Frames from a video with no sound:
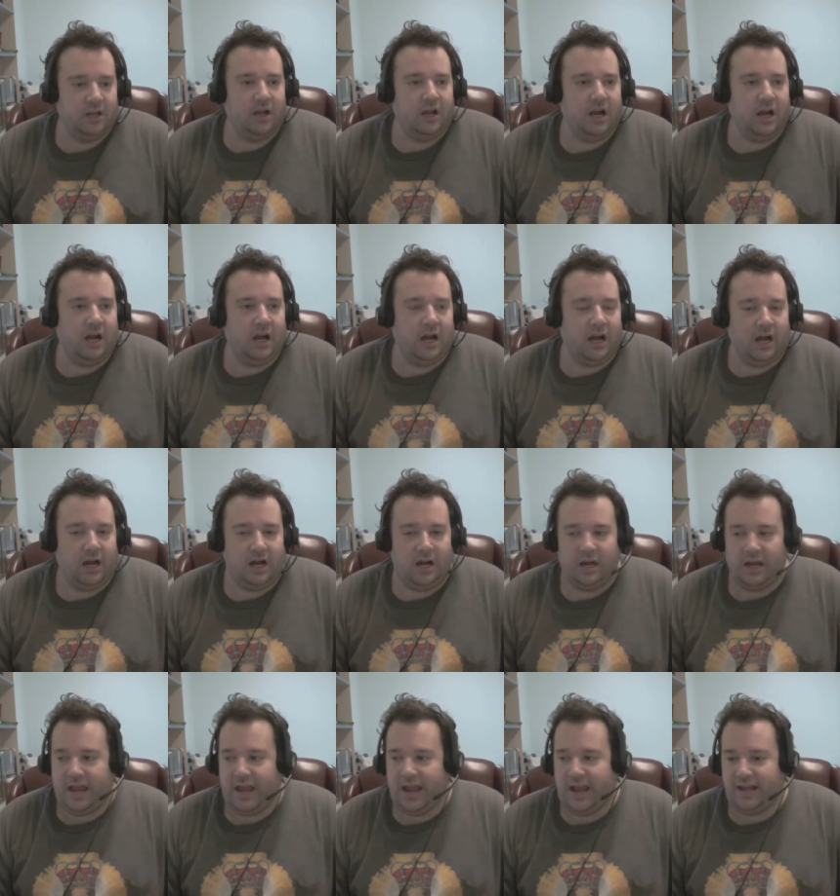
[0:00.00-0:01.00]

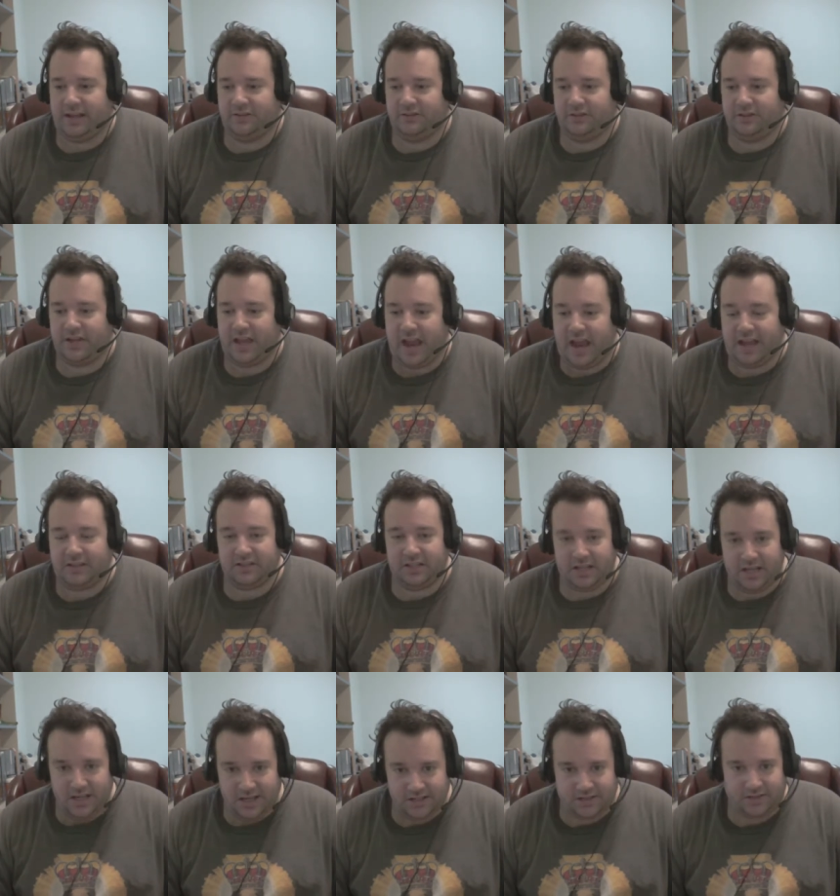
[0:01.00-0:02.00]
And that
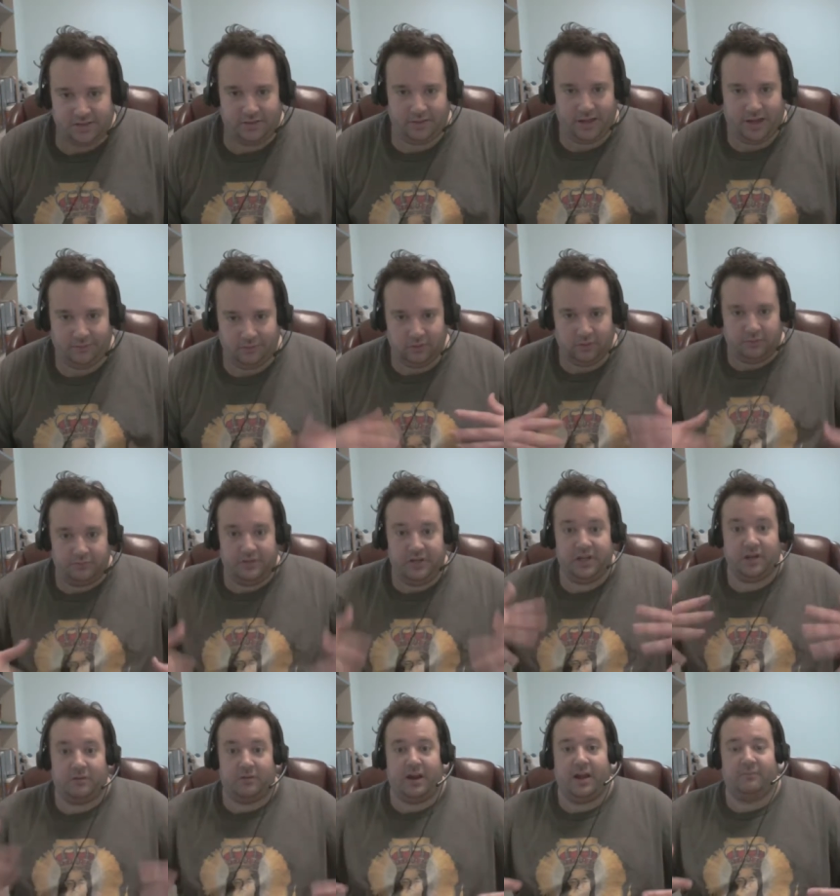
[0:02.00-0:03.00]
is the level of
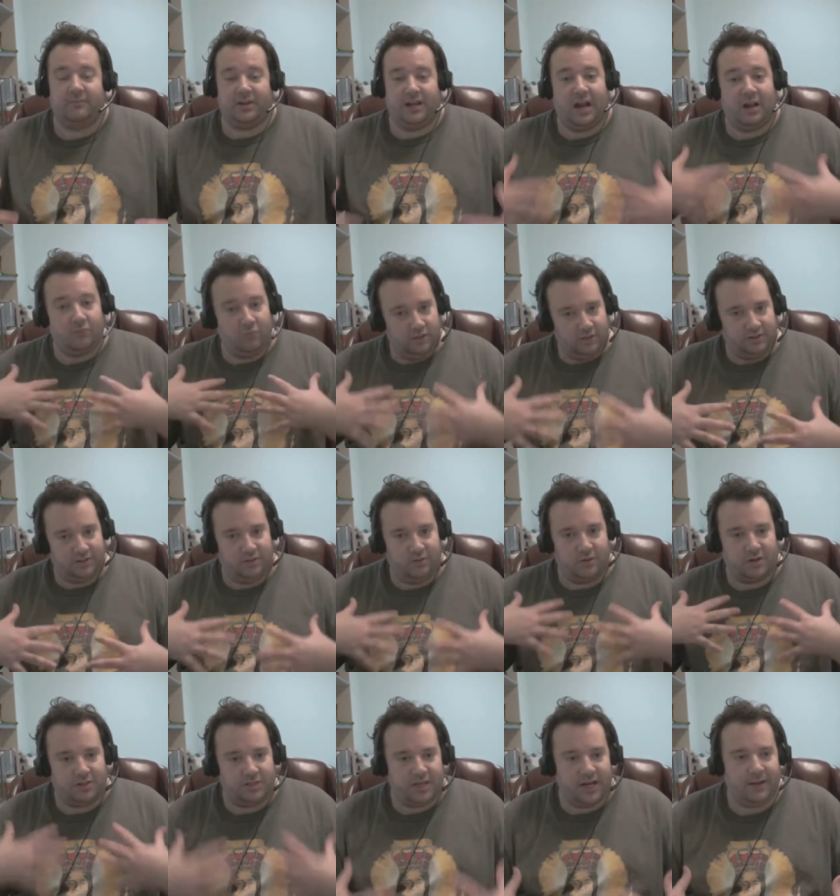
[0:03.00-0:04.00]
DRM that I'm willing to
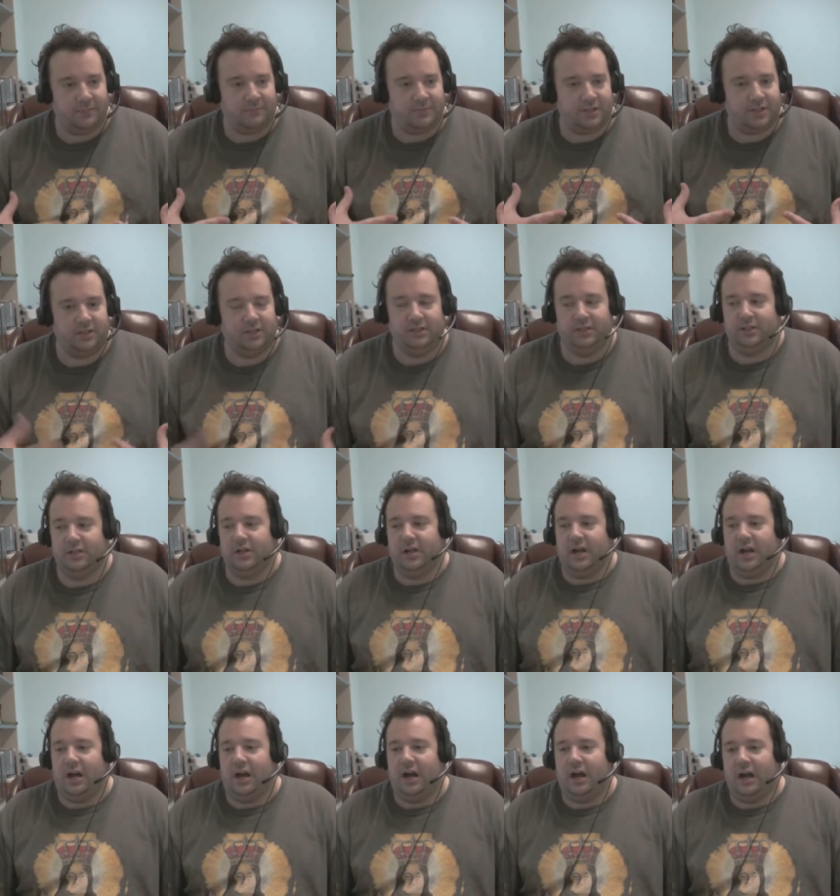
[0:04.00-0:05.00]
accept.
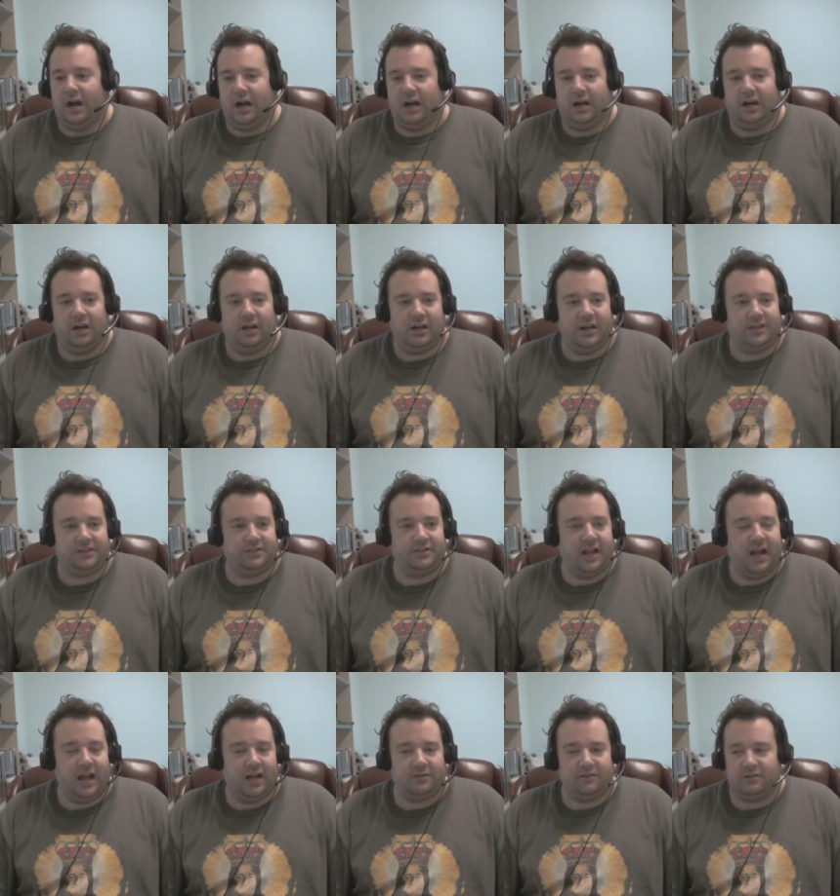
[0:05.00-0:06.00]
It's
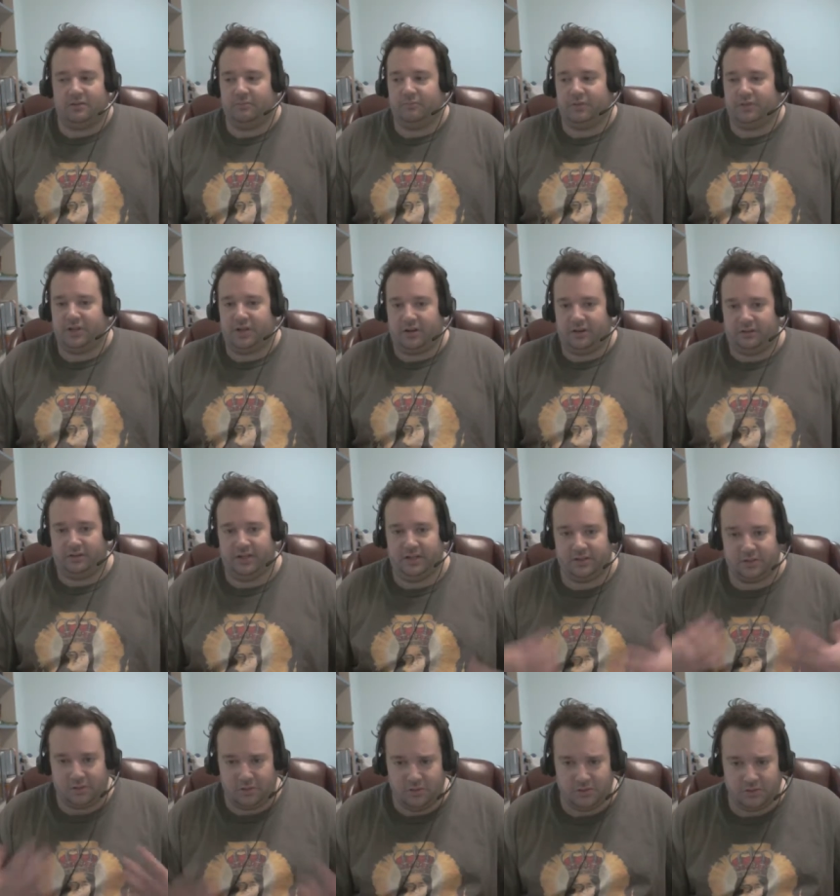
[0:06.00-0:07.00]
not particularly
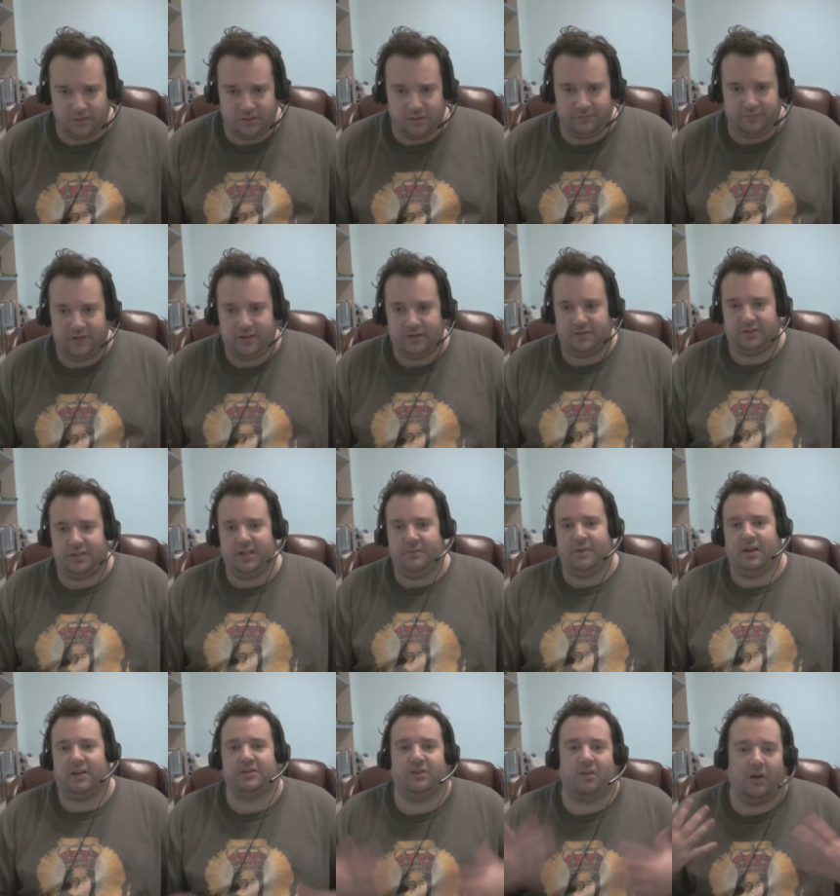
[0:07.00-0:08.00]
intrusive. Steam
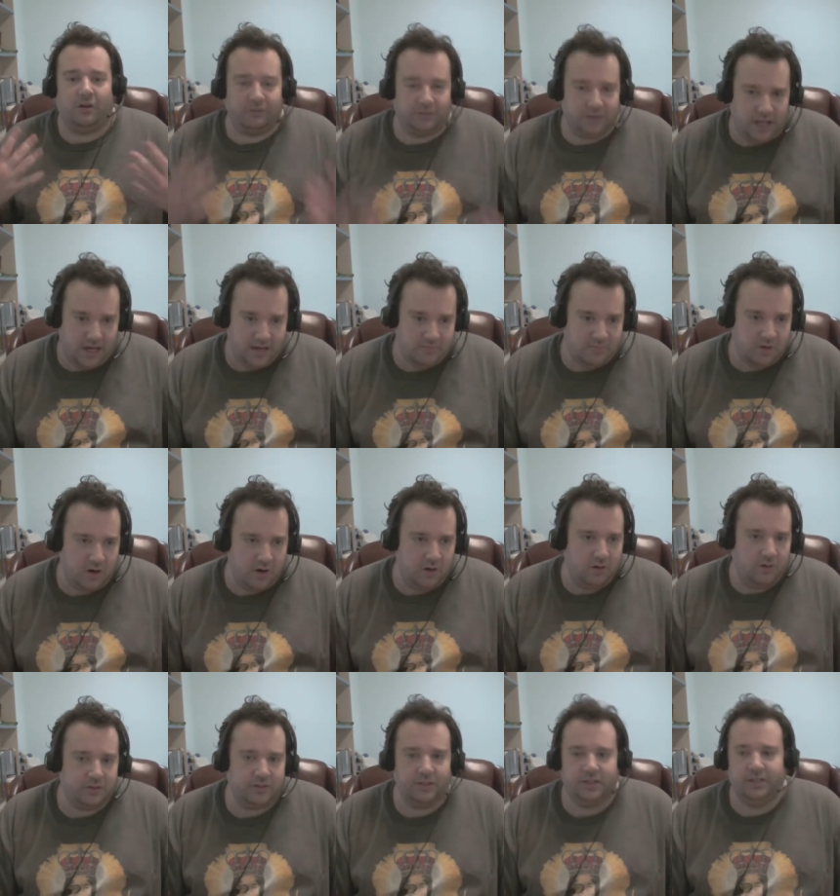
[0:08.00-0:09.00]
has an offline
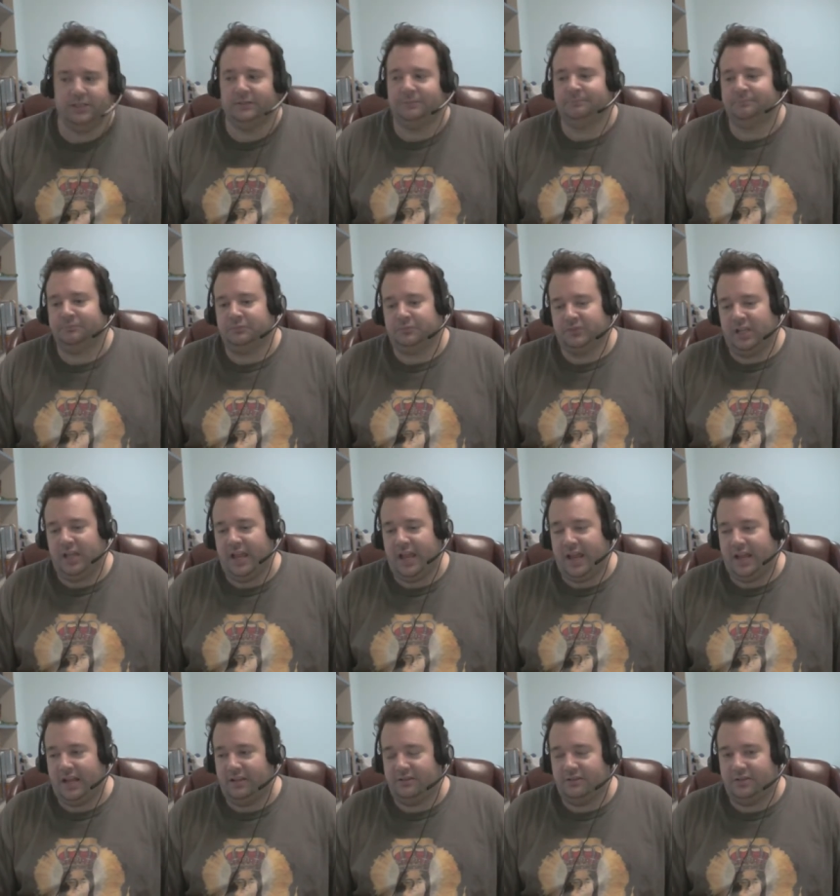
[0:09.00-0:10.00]
mode,
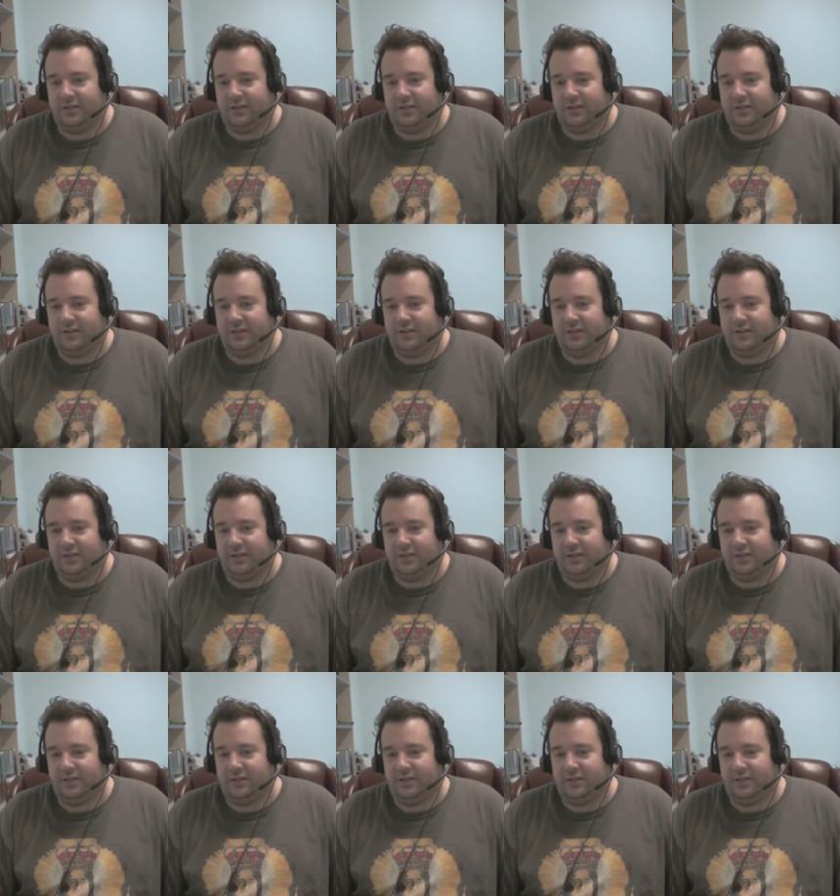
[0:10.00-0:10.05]
and